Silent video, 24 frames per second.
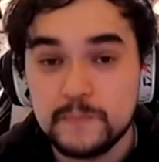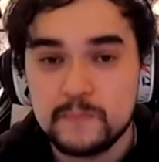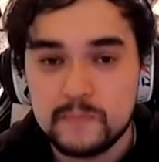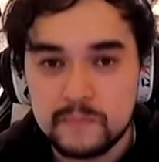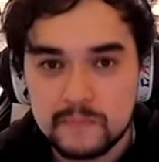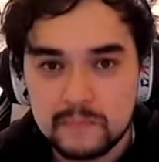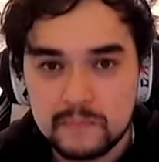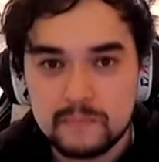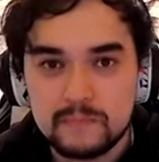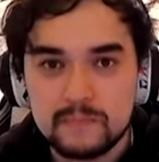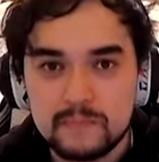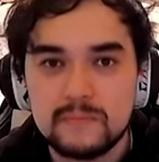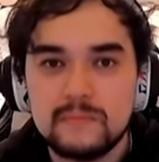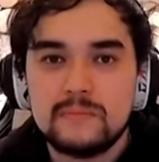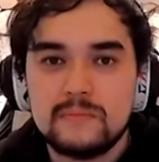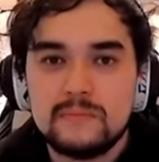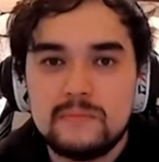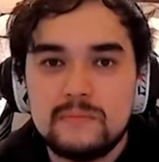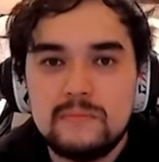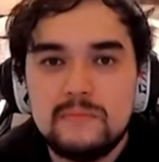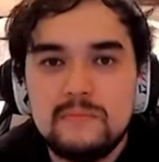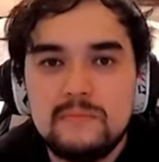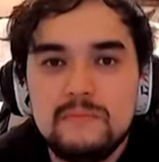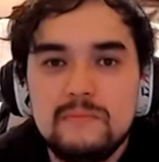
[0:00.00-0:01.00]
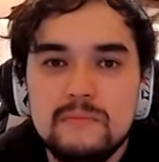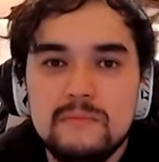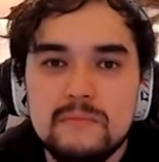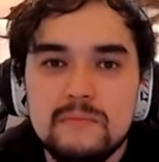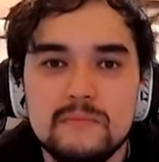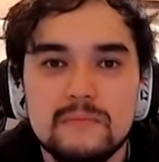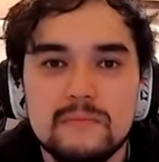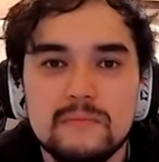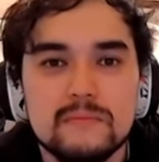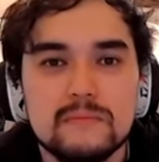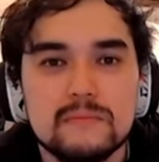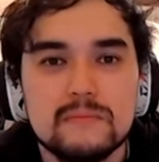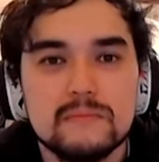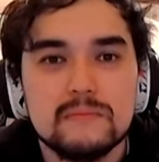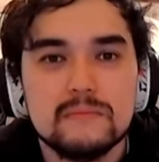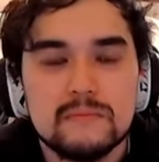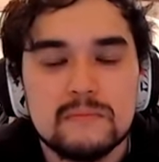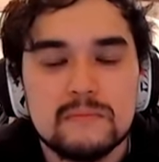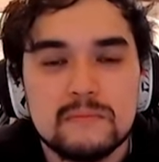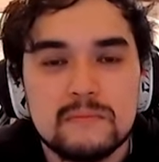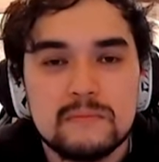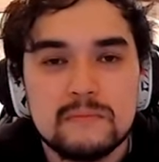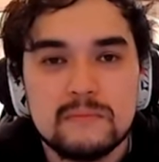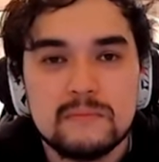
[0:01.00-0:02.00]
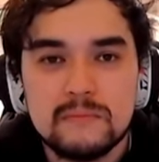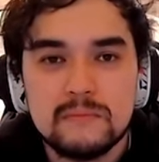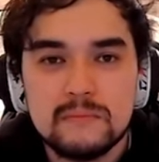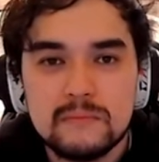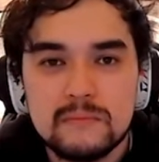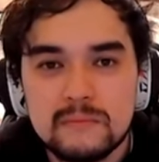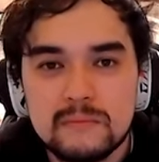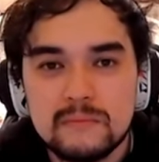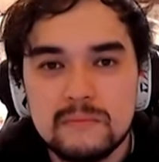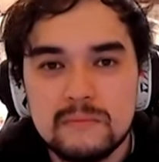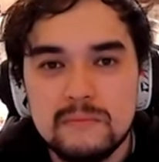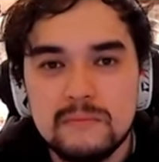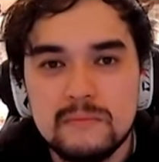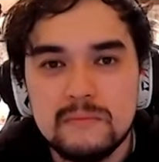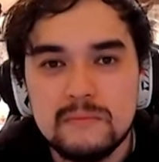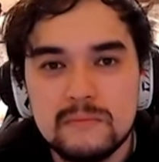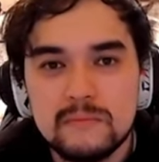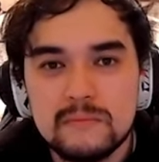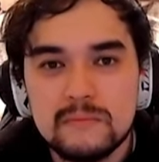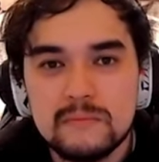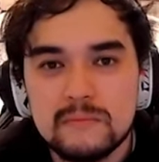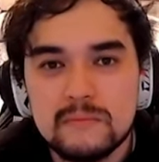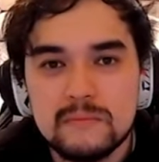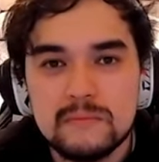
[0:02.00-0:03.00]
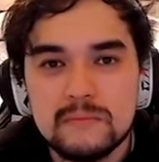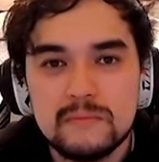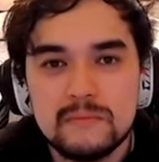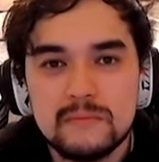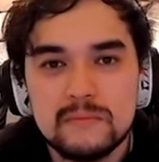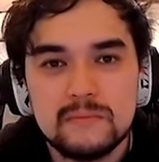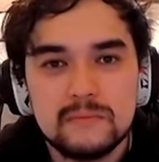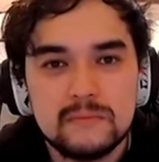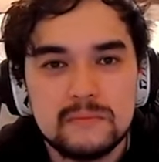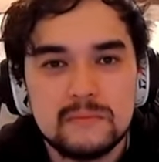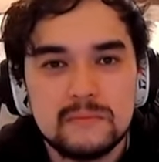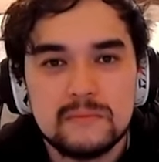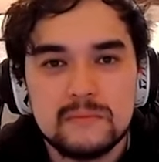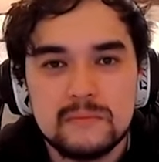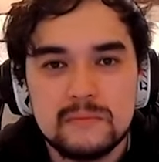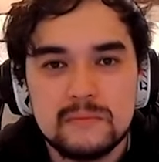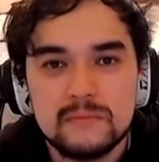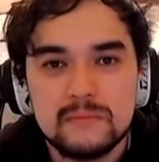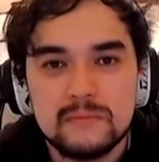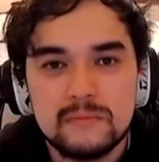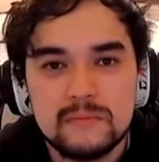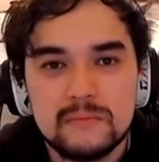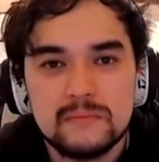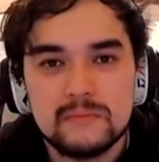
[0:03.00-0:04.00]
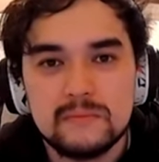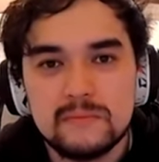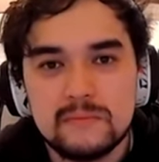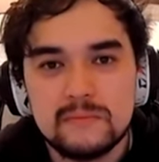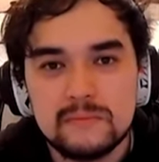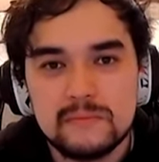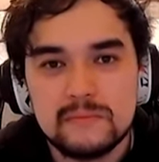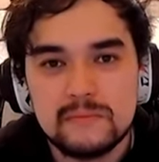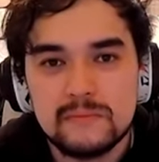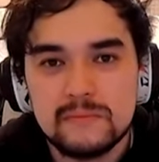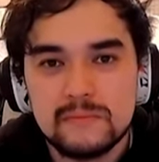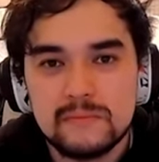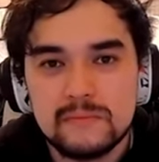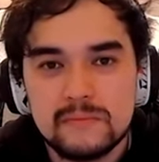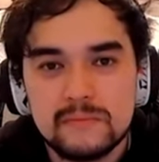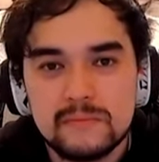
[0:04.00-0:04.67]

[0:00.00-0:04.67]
(not speaking)